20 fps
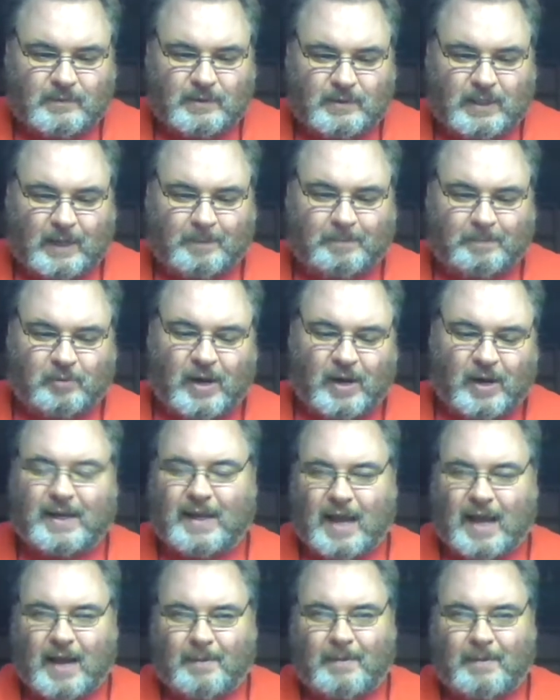I break
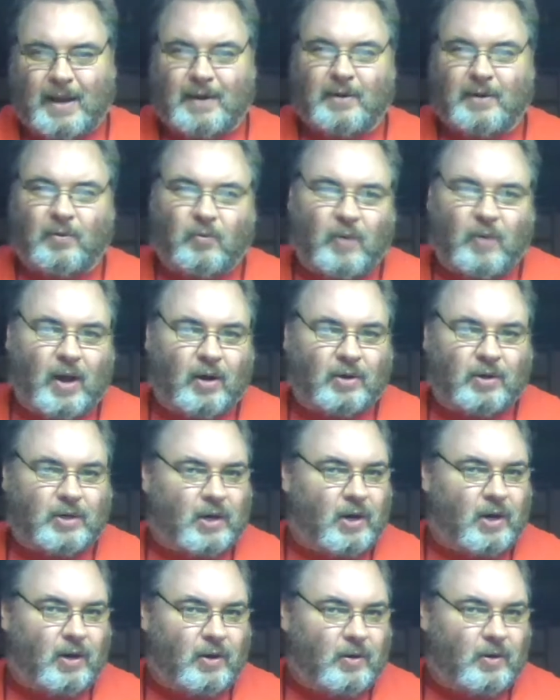out my
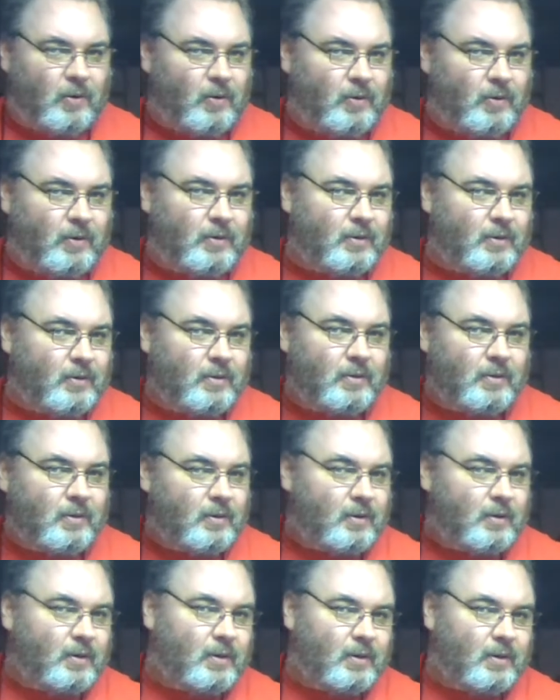Norelco,
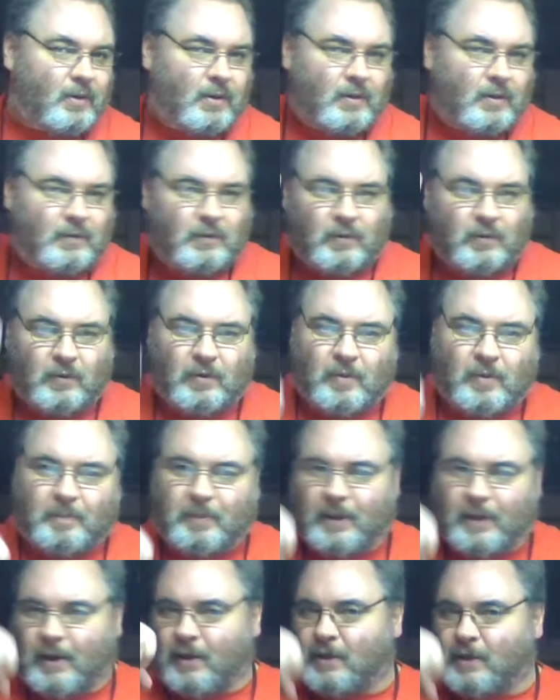do the
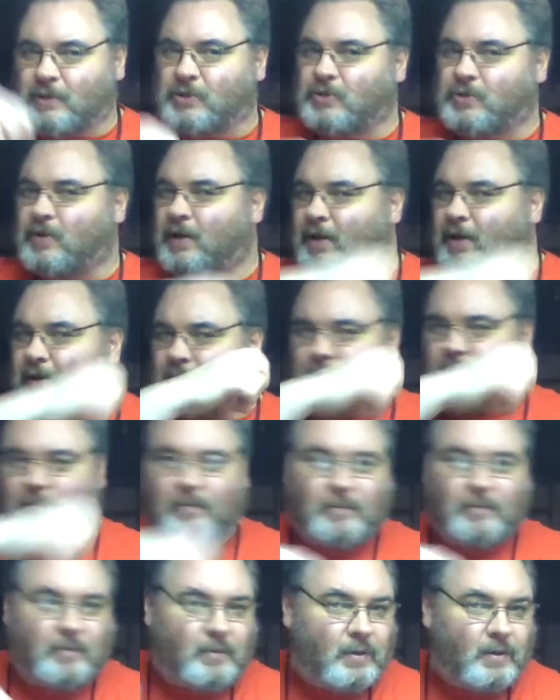beard
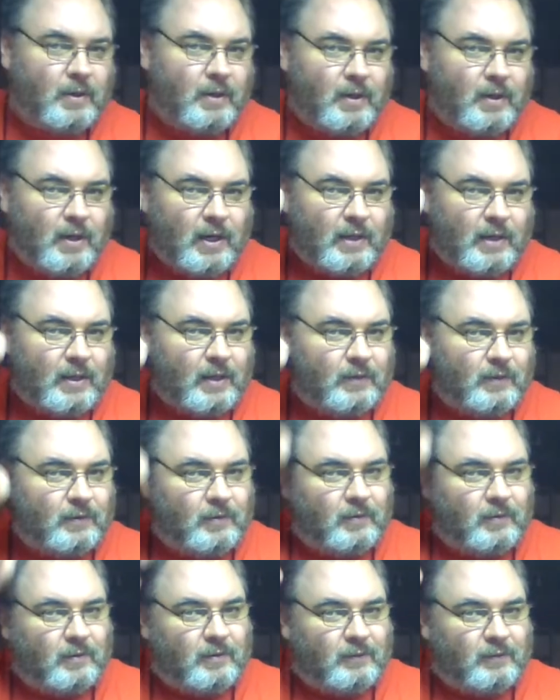trim, and then
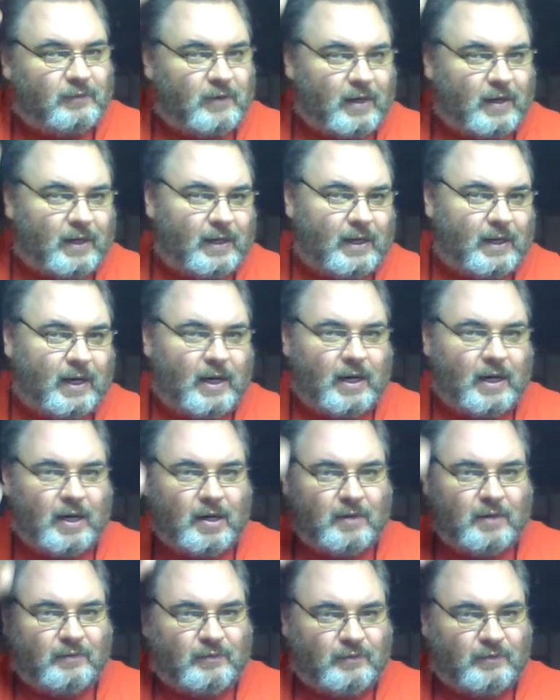do the fucking
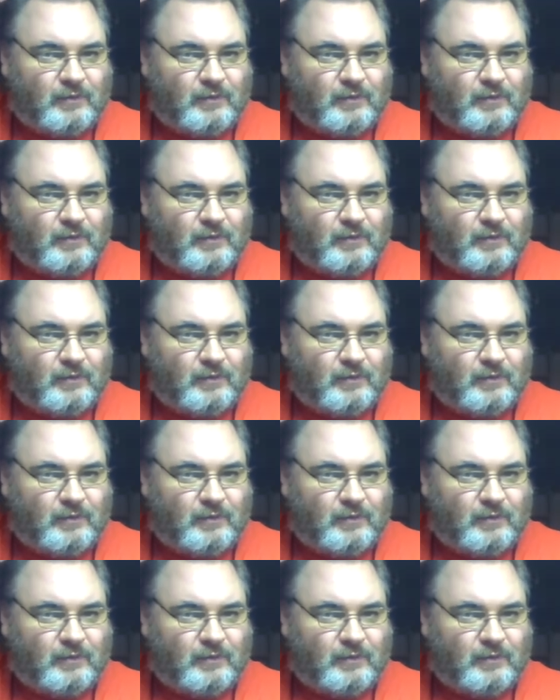hair.